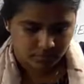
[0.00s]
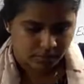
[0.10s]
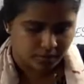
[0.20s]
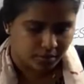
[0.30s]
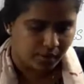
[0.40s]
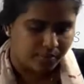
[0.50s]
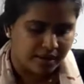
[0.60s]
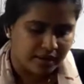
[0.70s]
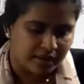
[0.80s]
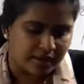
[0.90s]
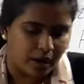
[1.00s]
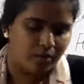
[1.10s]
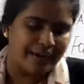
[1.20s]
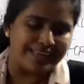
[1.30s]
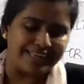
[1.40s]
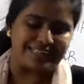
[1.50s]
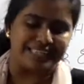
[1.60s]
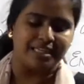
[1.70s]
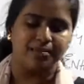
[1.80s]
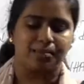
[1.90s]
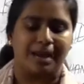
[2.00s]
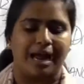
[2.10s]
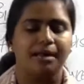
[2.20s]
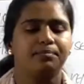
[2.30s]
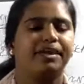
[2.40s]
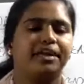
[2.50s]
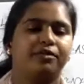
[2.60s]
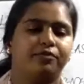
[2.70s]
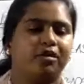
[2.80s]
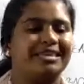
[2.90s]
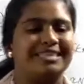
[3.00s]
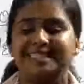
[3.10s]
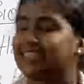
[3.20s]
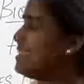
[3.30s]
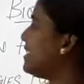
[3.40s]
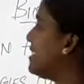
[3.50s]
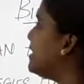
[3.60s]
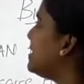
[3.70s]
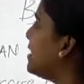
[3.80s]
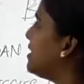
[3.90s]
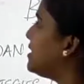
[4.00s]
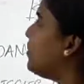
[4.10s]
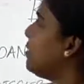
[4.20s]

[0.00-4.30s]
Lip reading: Okay. Now let us see the plant breeding for disease resistance.